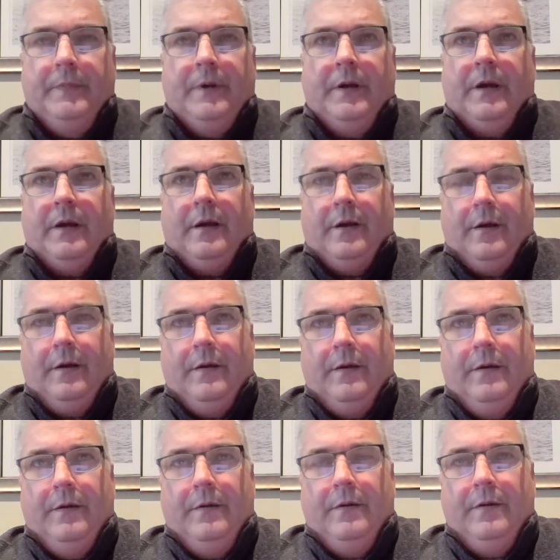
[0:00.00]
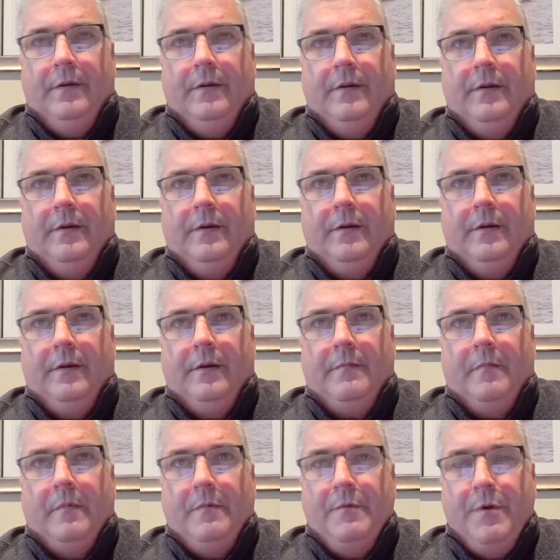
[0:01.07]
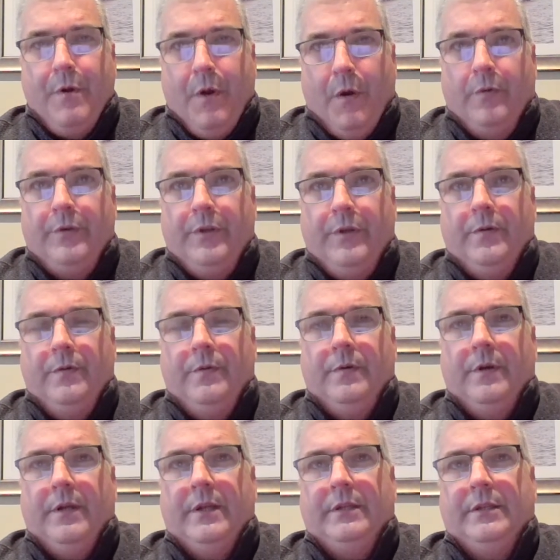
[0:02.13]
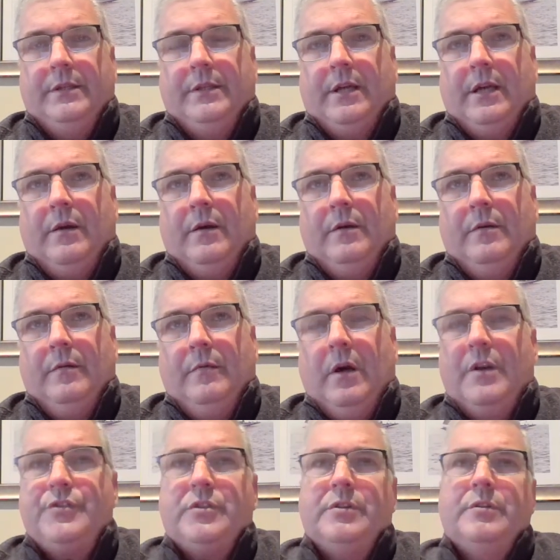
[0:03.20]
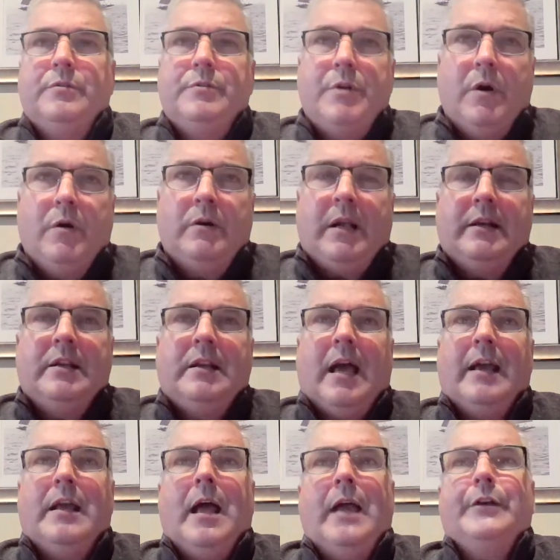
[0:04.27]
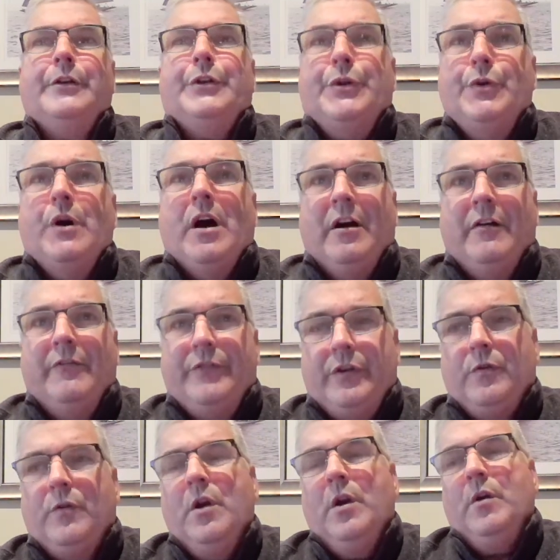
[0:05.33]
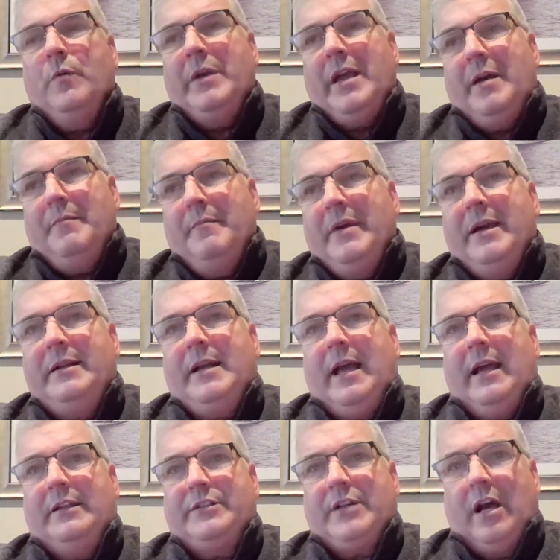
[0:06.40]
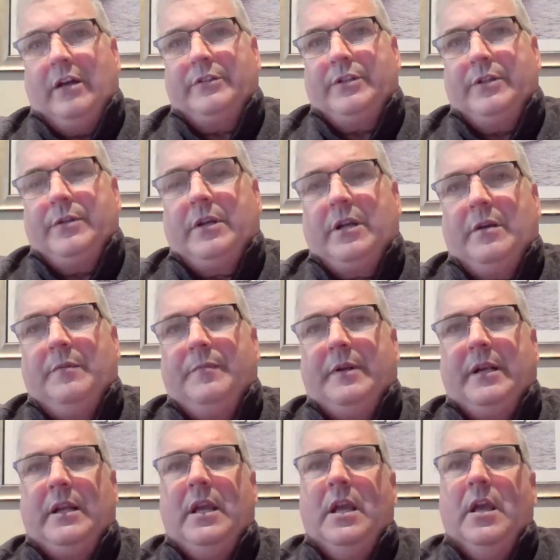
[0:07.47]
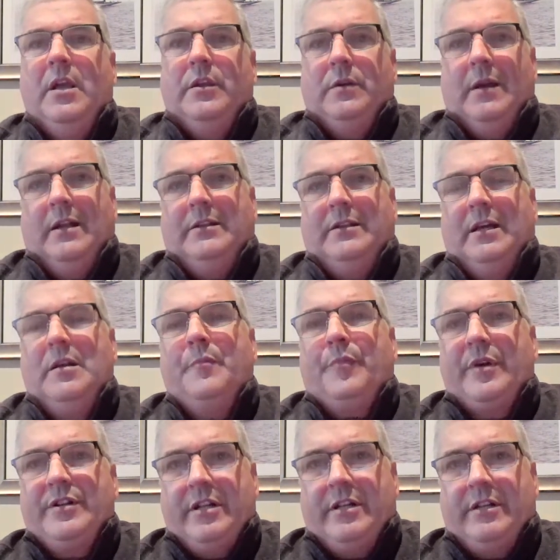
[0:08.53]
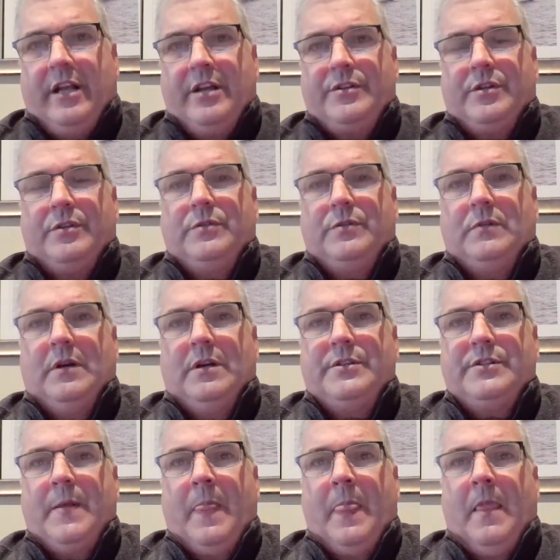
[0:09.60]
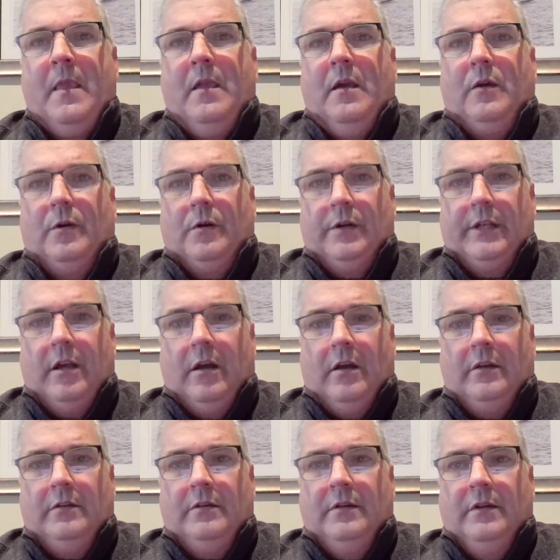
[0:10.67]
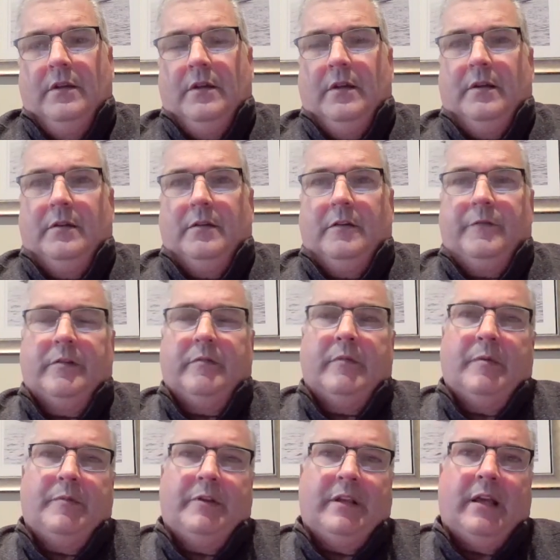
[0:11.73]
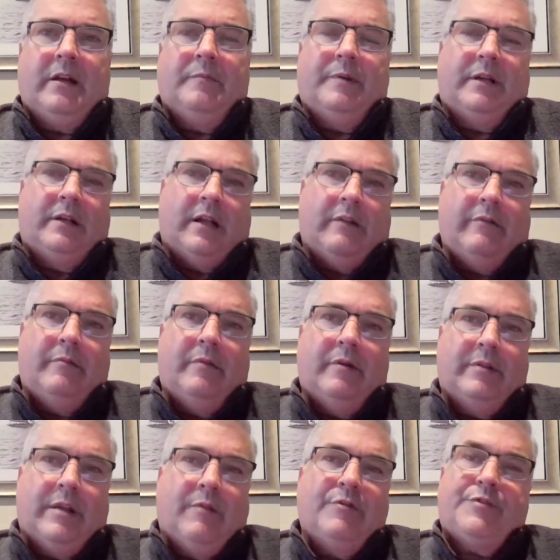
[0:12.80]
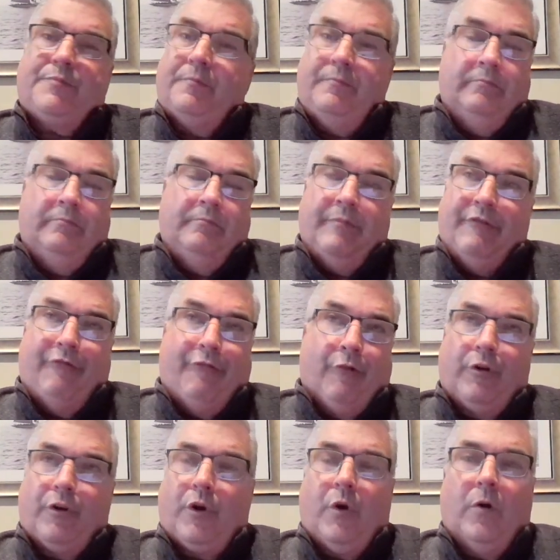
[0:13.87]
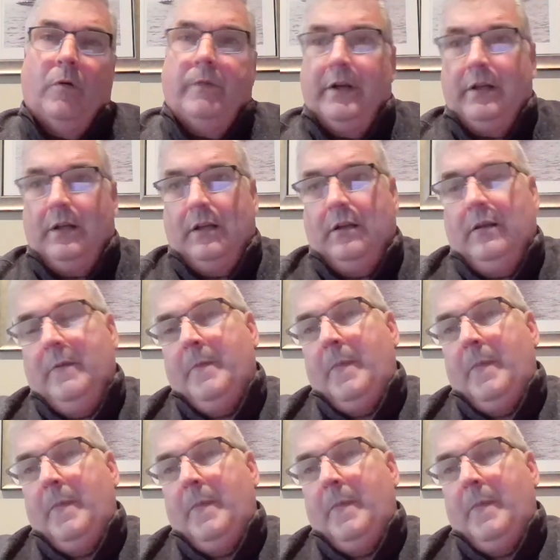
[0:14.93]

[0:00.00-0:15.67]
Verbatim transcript: uh, known you and uh, well i shouldn't known I, I, I knew of you we had met i had talked to your company you had done a presentation to us early on i don't know if you remember that but i remember that was before covid and